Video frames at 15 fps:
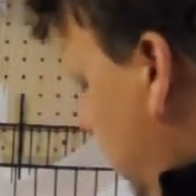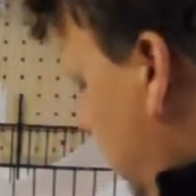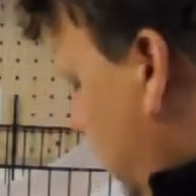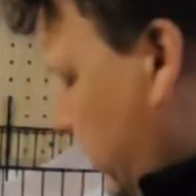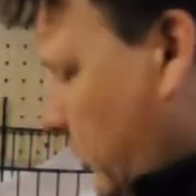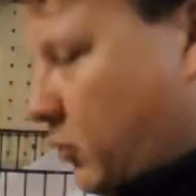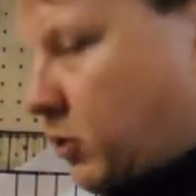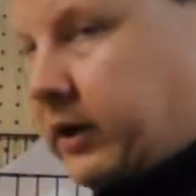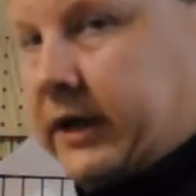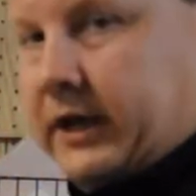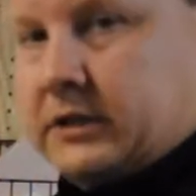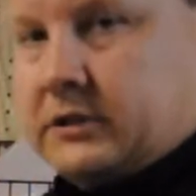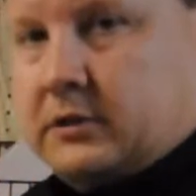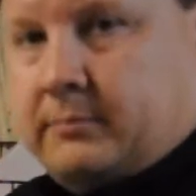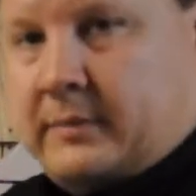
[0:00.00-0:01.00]
And the Quark
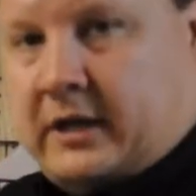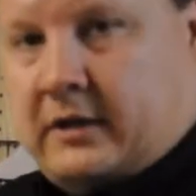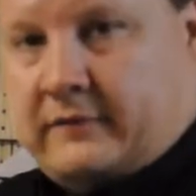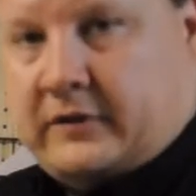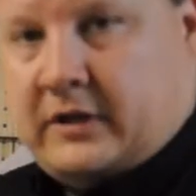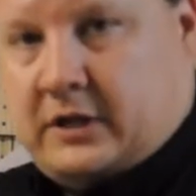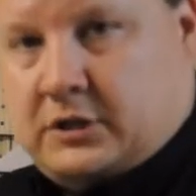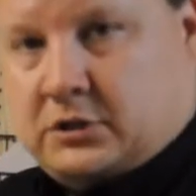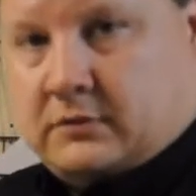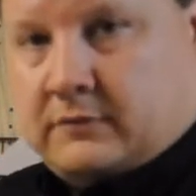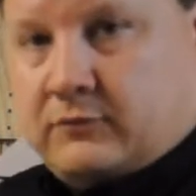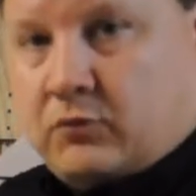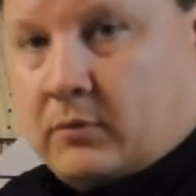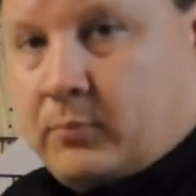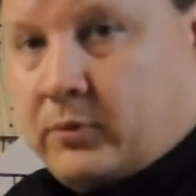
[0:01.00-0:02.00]
has a magnification of
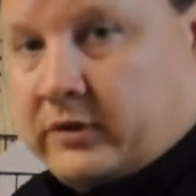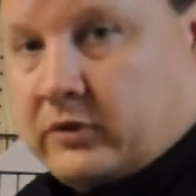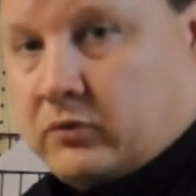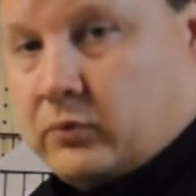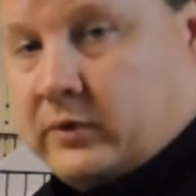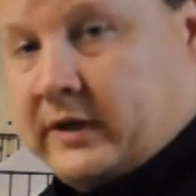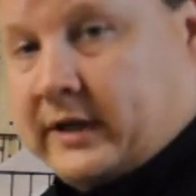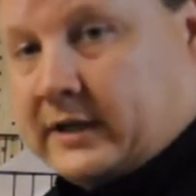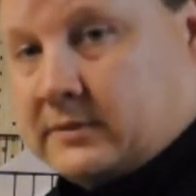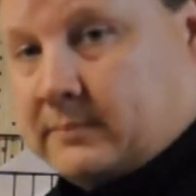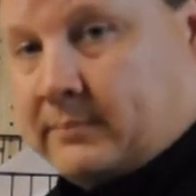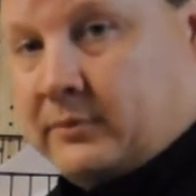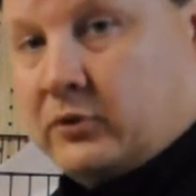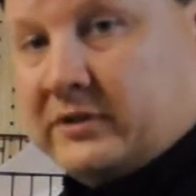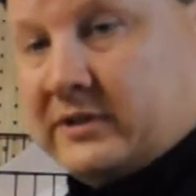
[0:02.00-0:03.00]
4.3x
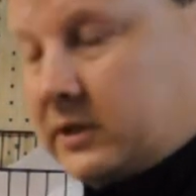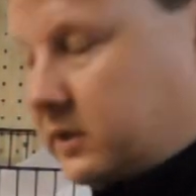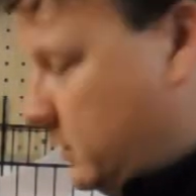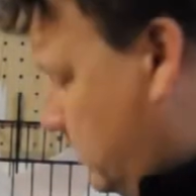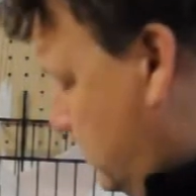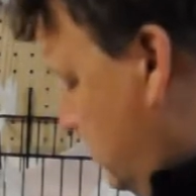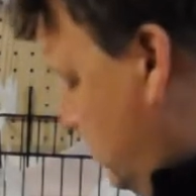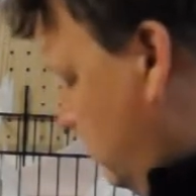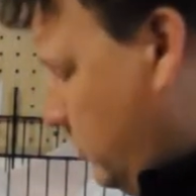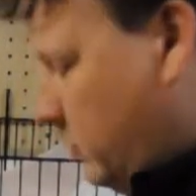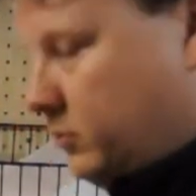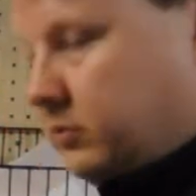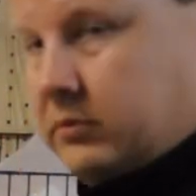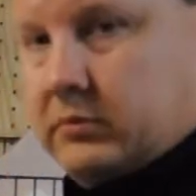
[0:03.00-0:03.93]
built into